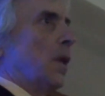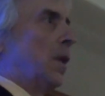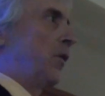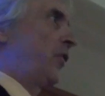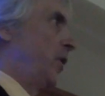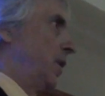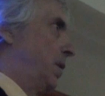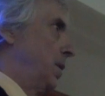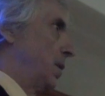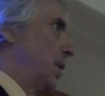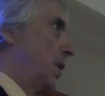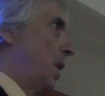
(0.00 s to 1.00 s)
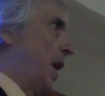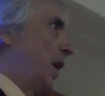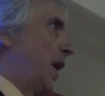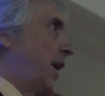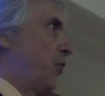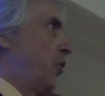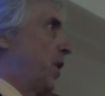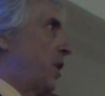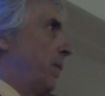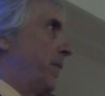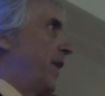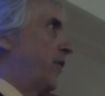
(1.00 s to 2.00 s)
listen, I'd like you to
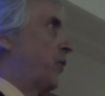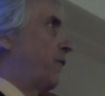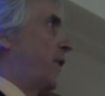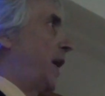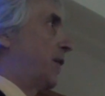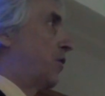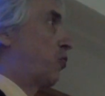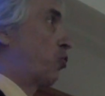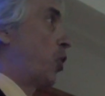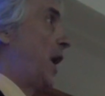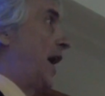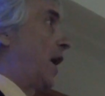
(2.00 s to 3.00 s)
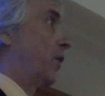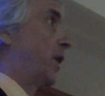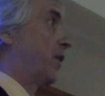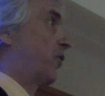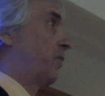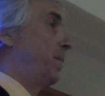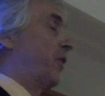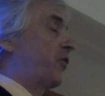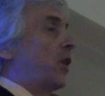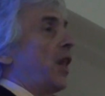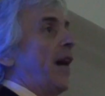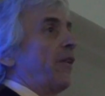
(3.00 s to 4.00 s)
come testify at the trial that it's
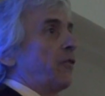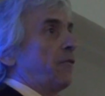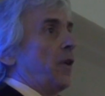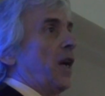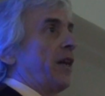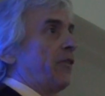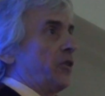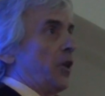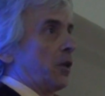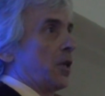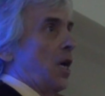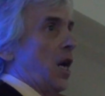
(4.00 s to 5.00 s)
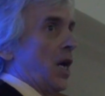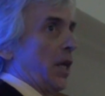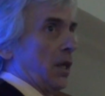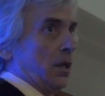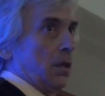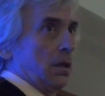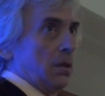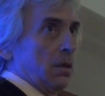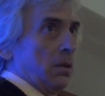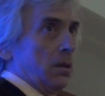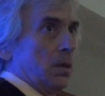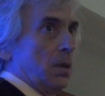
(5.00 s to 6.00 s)
misclassified as a narcotic.
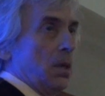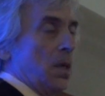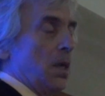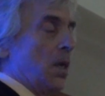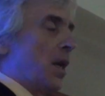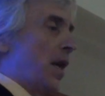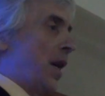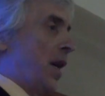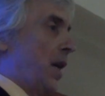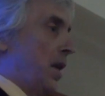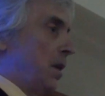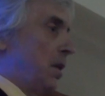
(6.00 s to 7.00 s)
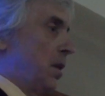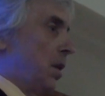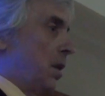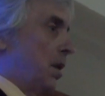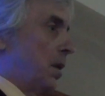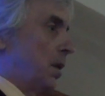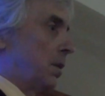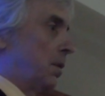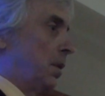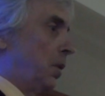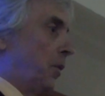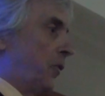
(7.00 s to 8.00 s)
And
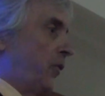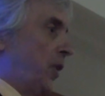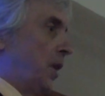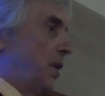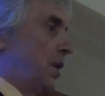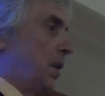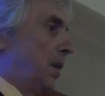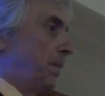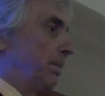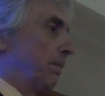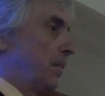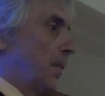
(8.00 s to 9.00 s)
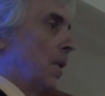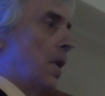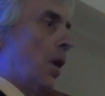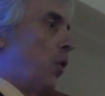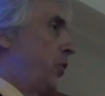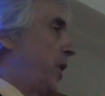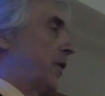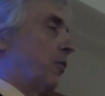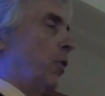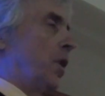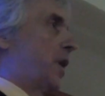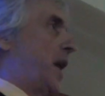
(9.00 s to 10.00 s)
uh, Lowell said, um, oh, you got the
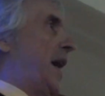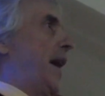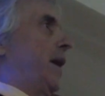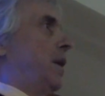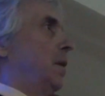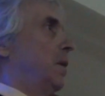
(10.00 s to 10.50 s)
wrong guy.